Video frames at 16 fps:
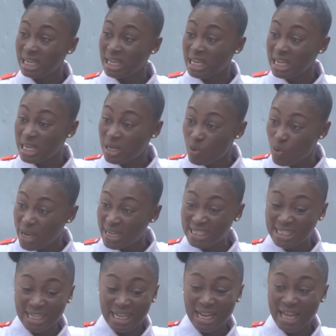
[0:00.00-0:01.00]
the Igwe
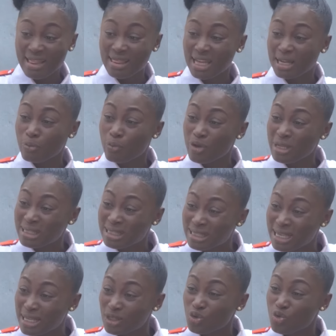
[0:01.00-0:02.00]
declared that
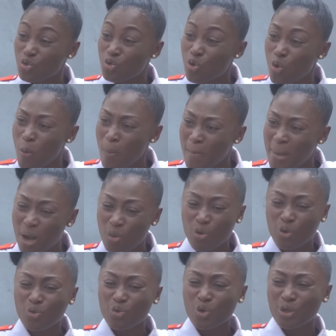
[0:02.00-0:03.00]
Princess Ugoma
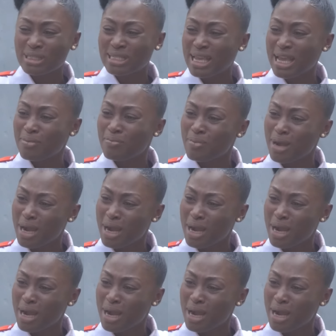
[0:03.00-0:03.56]
will not get